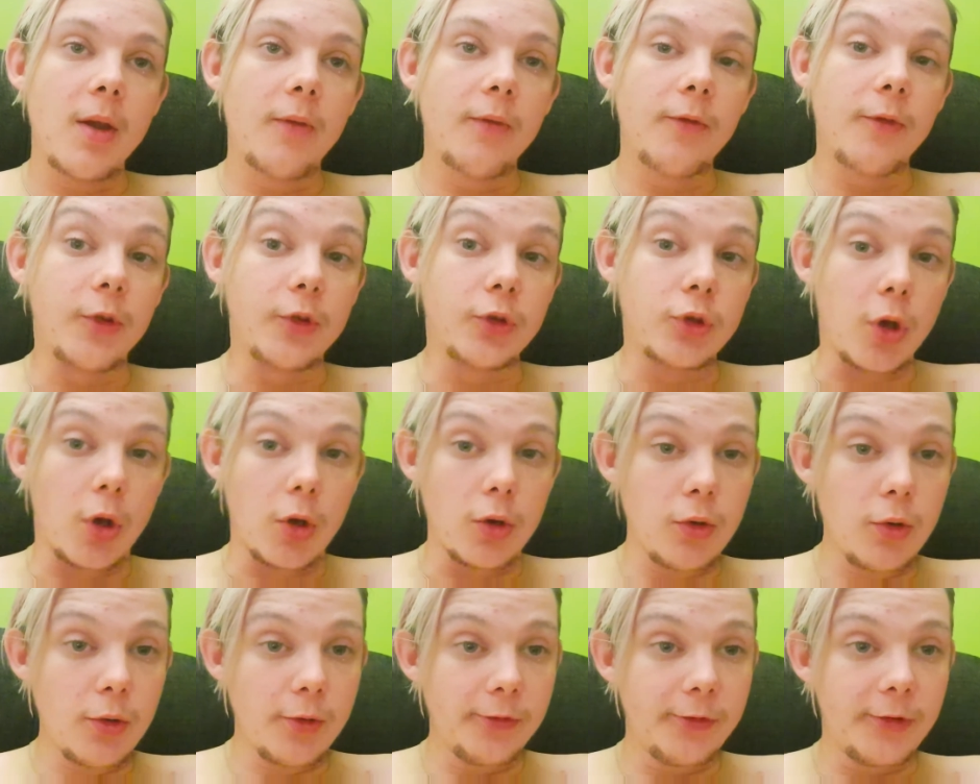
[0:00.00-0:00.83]

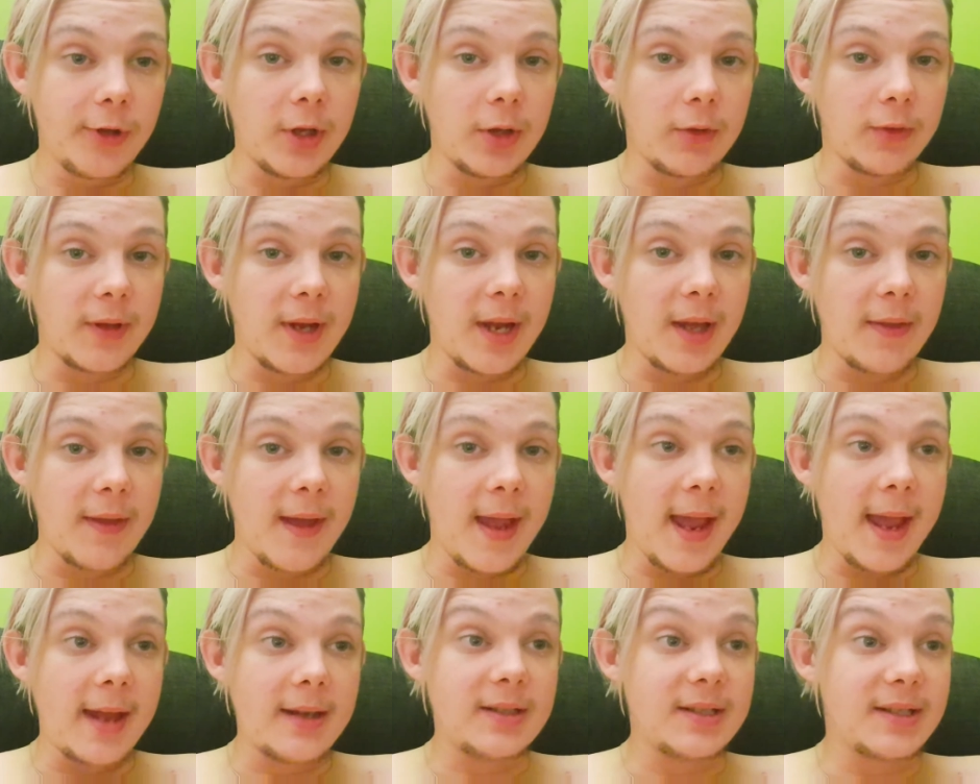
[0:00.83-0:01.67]
photography, on the other
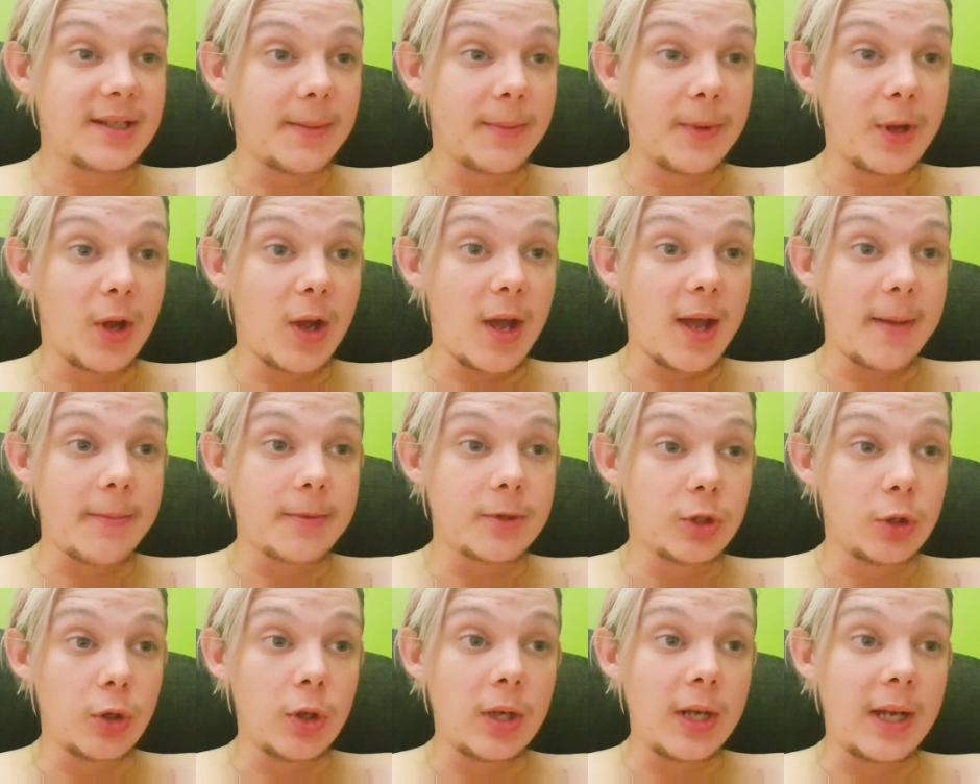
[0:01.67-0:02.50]
hand, is something I
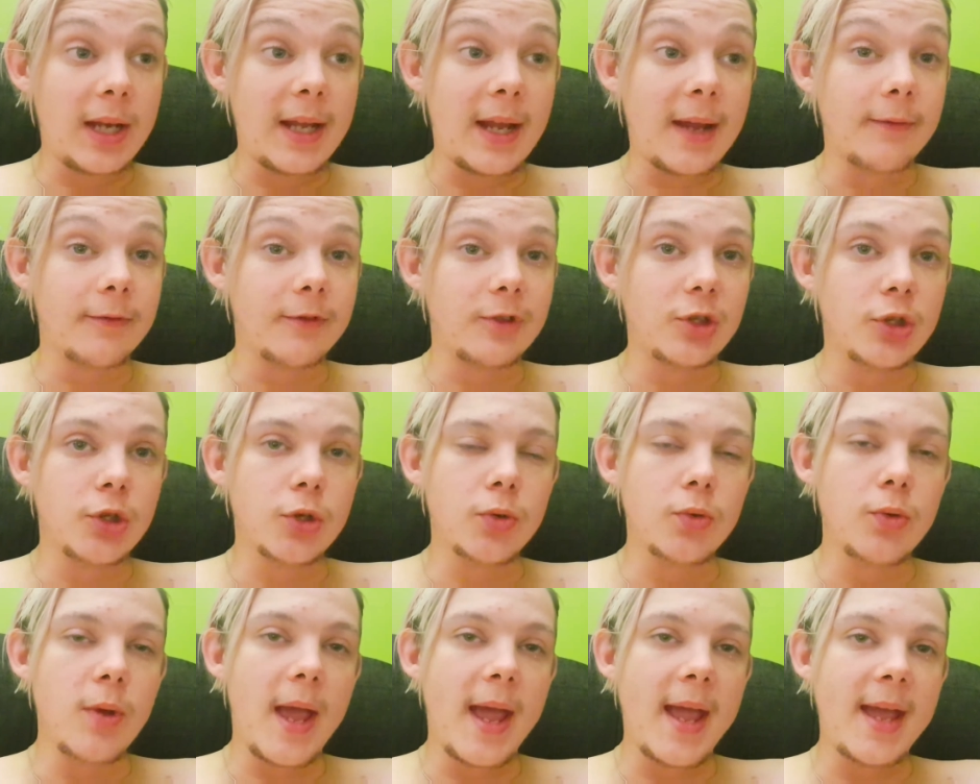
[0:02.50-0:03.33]
absolutely love to
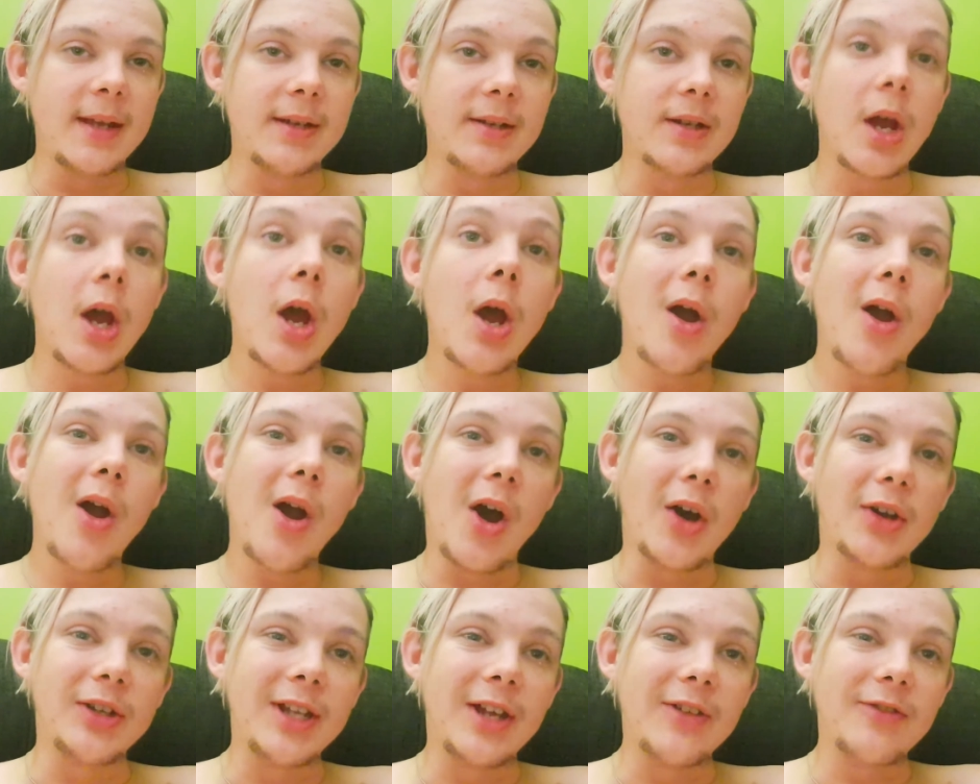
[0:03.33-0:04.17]
do, and
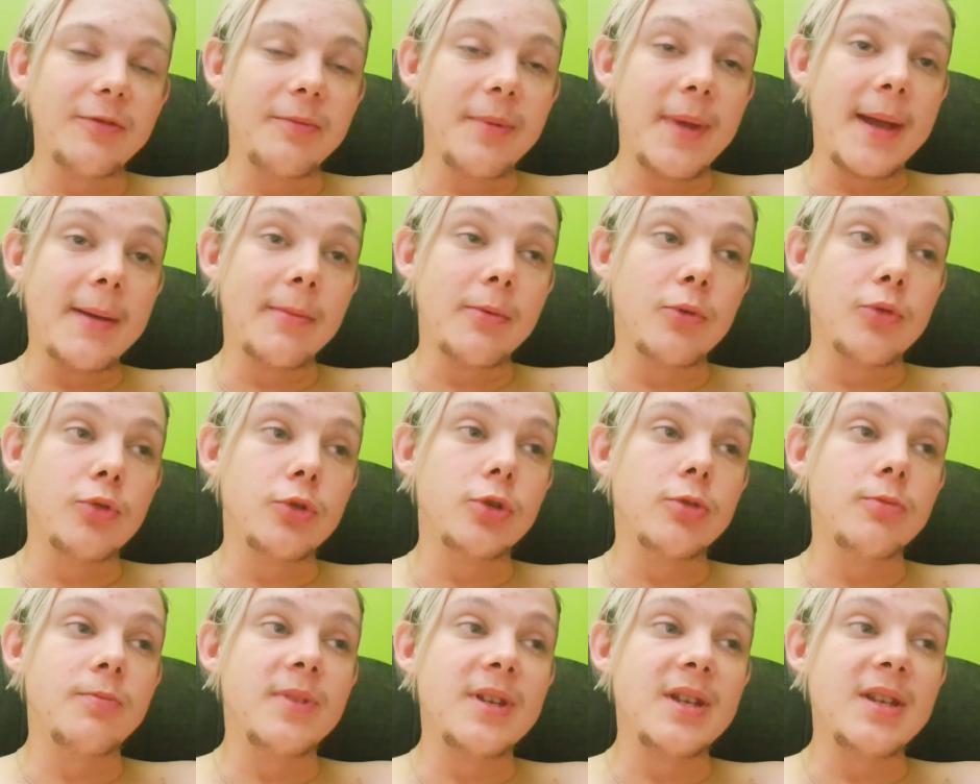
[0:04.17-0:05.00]
I'd love to be able
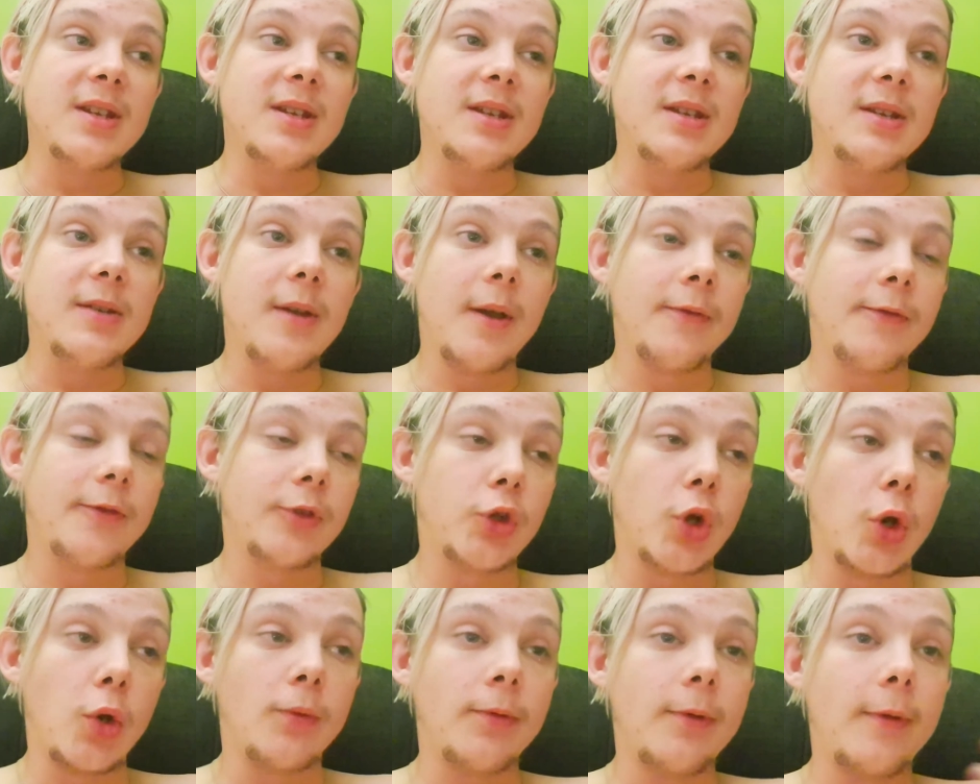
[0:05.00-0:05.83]
to be a
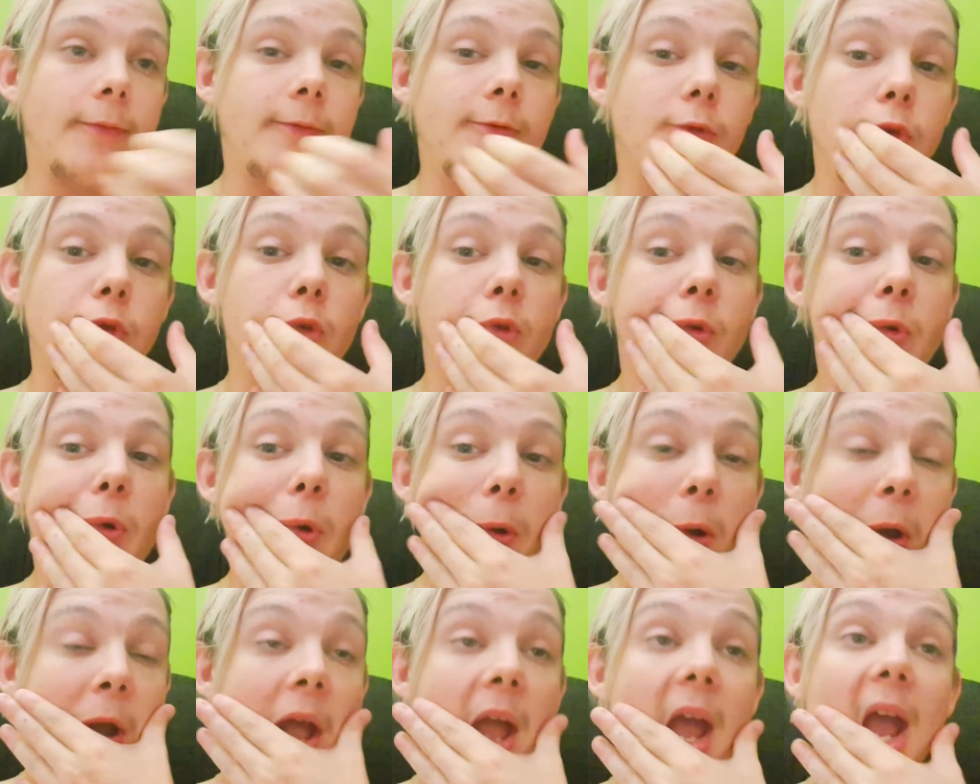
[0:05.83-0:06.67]
photographer for
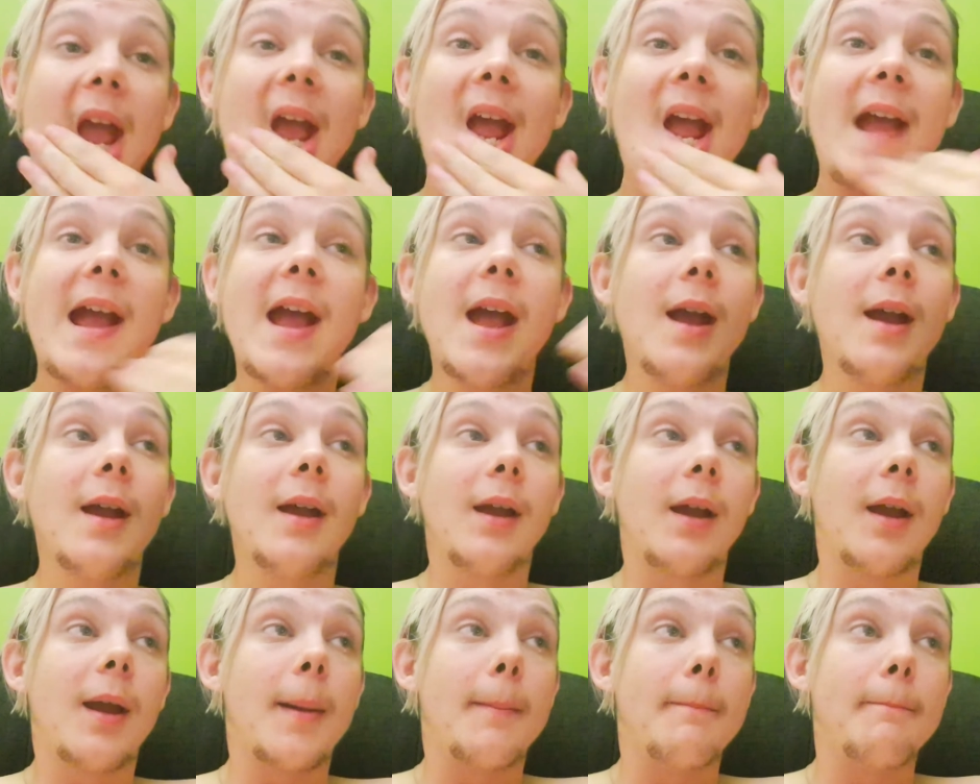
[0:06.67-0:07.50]

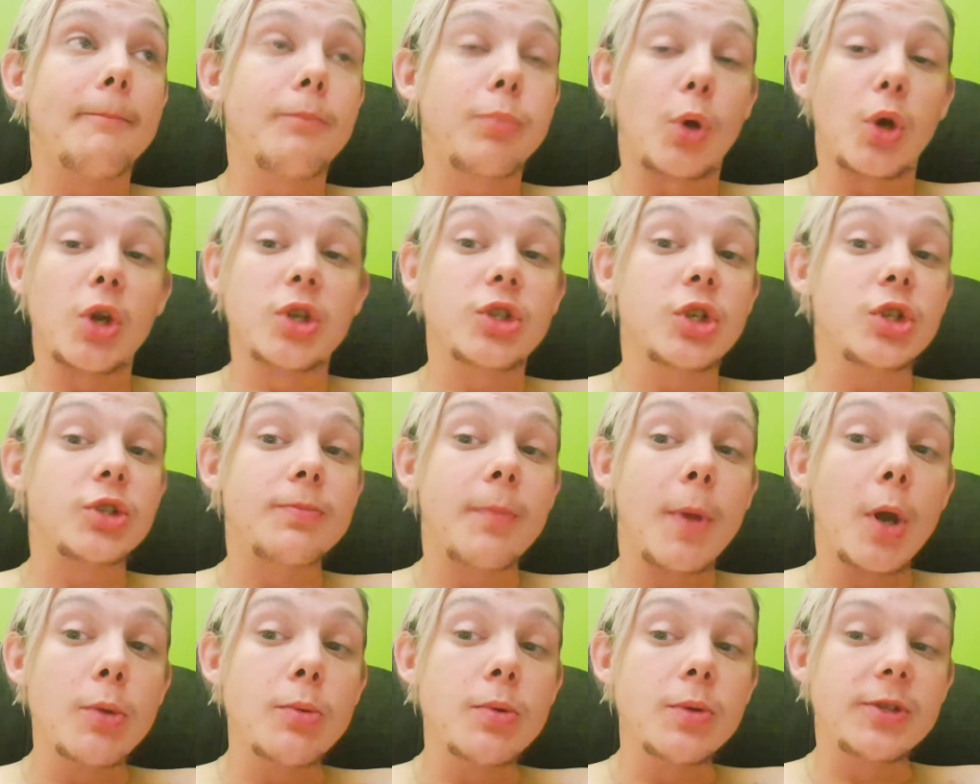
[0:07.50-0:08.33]
precious
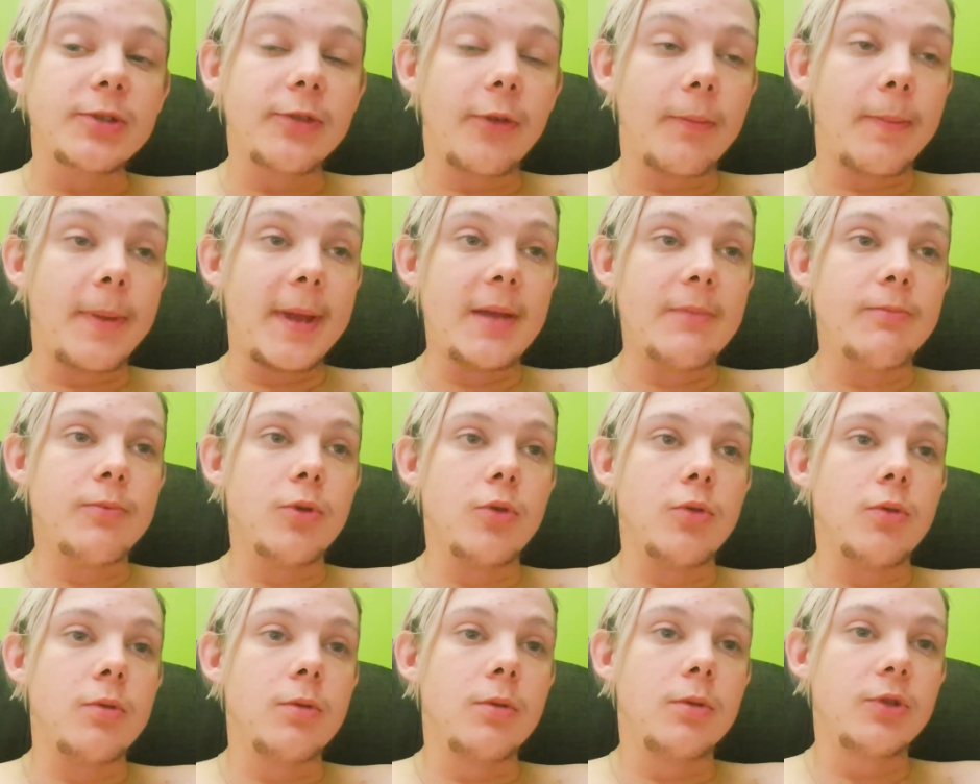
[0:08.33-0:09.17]
moments for
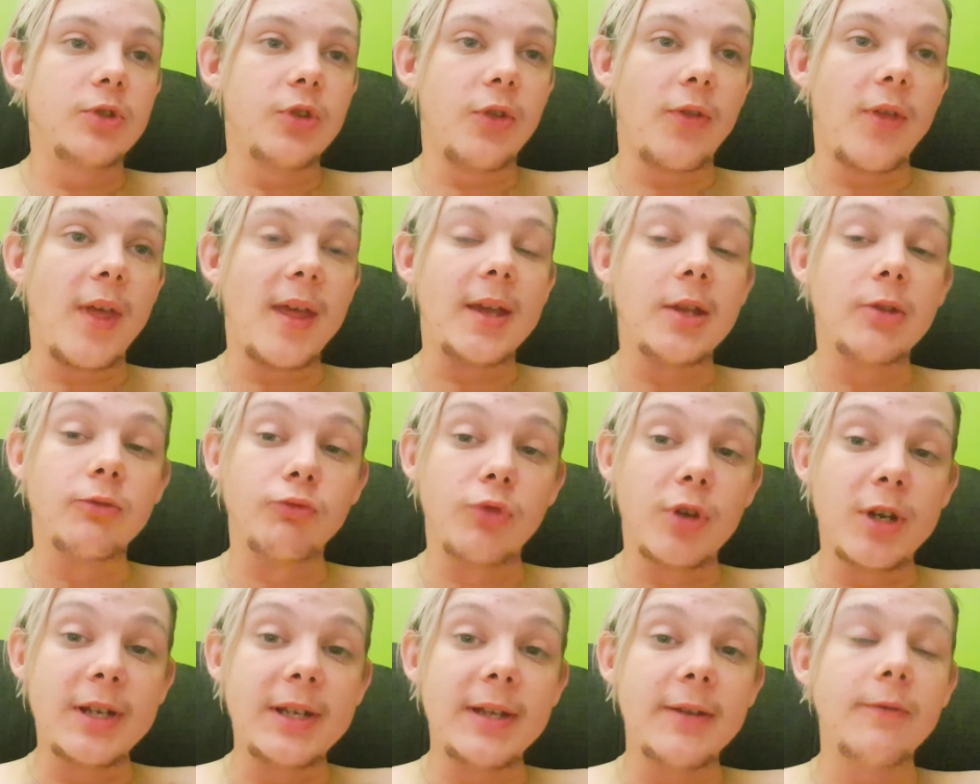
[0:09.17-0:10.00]
people so that they can
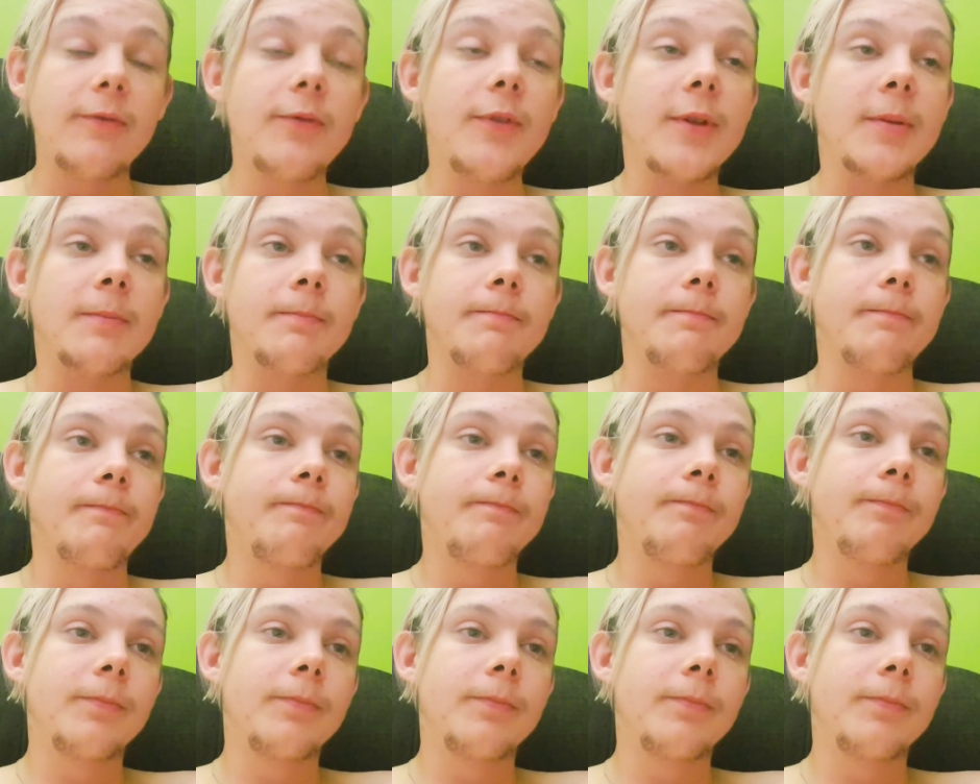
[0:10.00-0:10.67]
relive them.